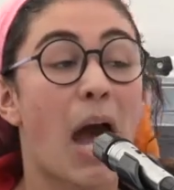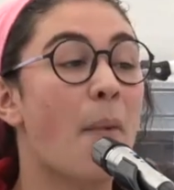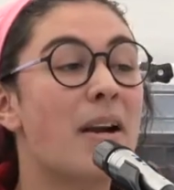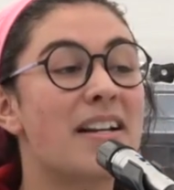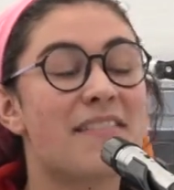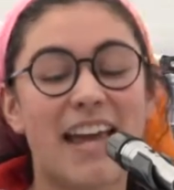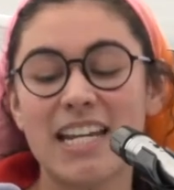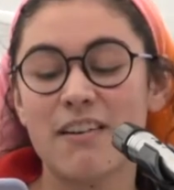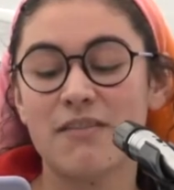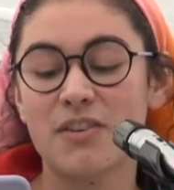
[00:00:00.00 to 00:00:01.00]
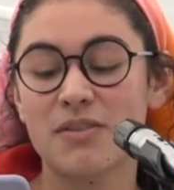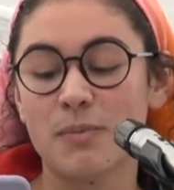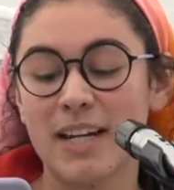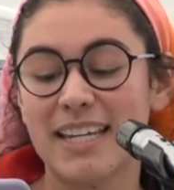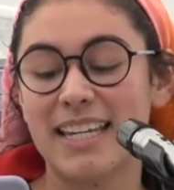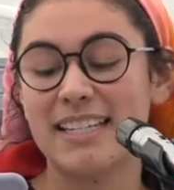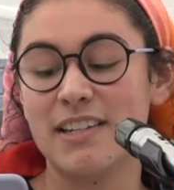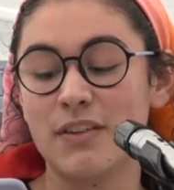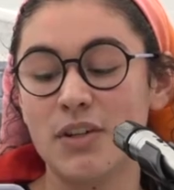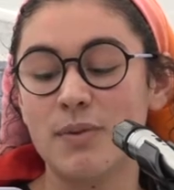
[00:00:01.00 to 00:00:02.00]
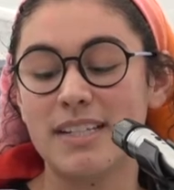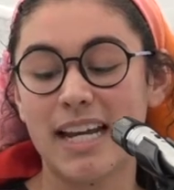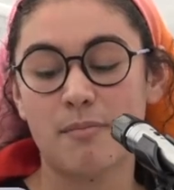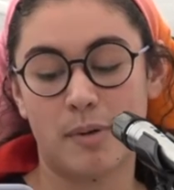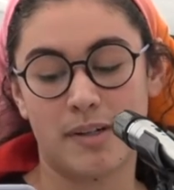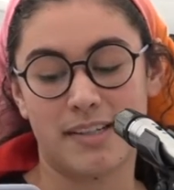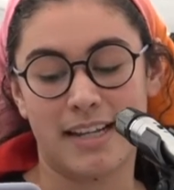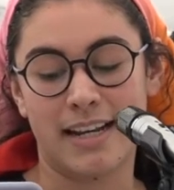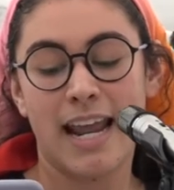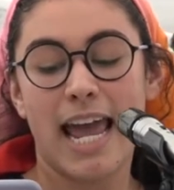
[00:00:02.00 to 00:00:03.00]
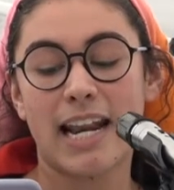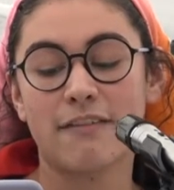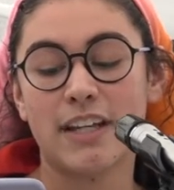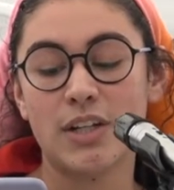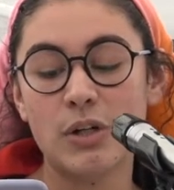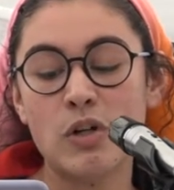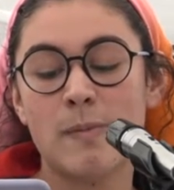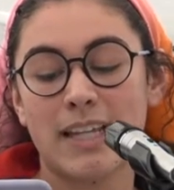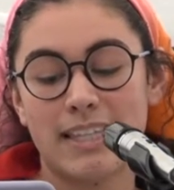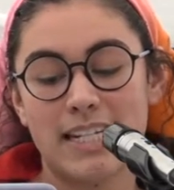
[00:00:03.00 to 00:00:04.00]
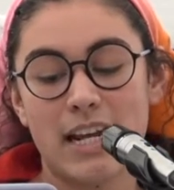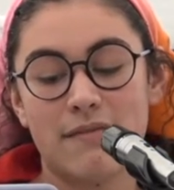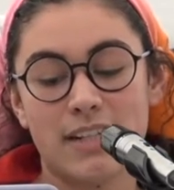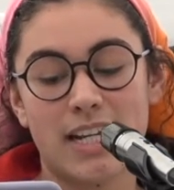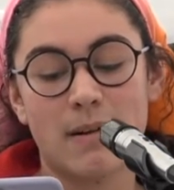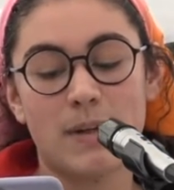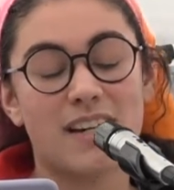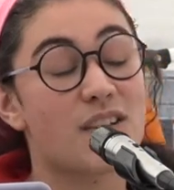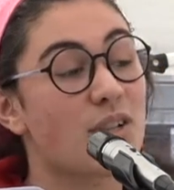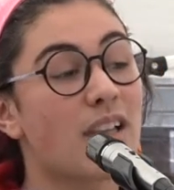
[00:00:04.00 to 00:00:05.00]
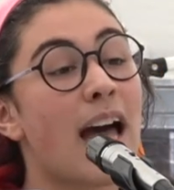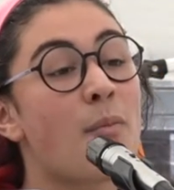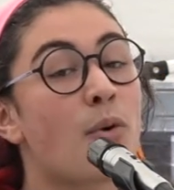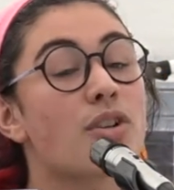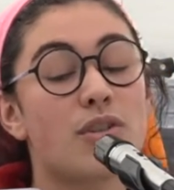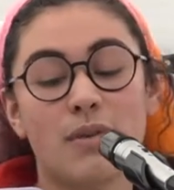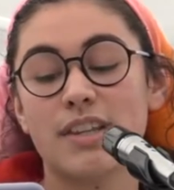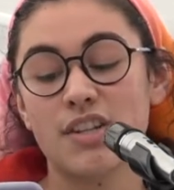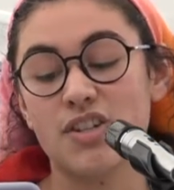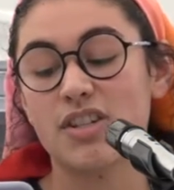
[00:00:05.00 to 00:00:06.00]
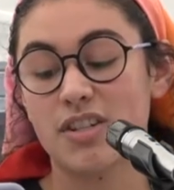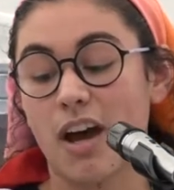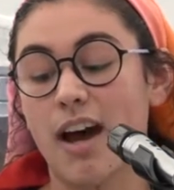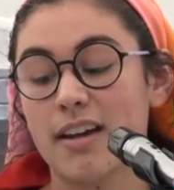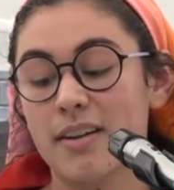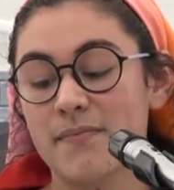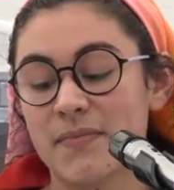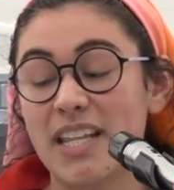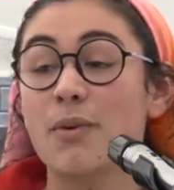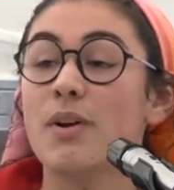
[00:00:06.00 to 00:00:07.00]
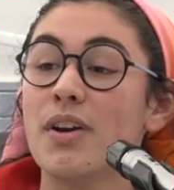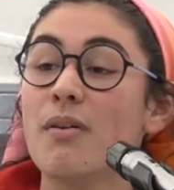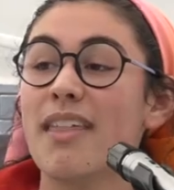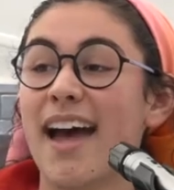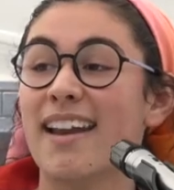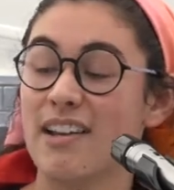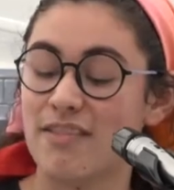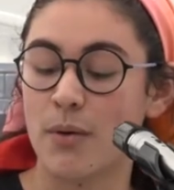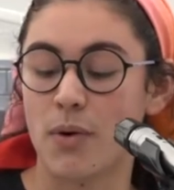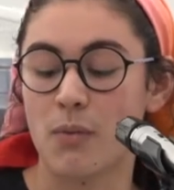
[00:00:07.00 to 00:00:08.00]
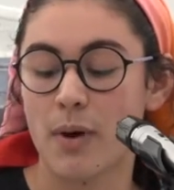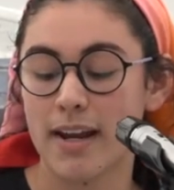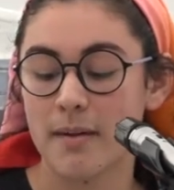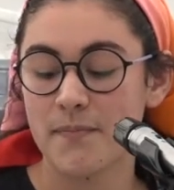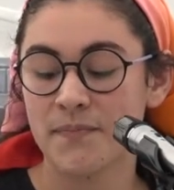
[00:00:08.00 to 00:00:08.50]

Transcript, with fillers: I wondered if any of those white kids even knew a dead person, and if they knew about the Day of the Dead, because there's a lot more to it than just talk. And they would know that if they weren't white.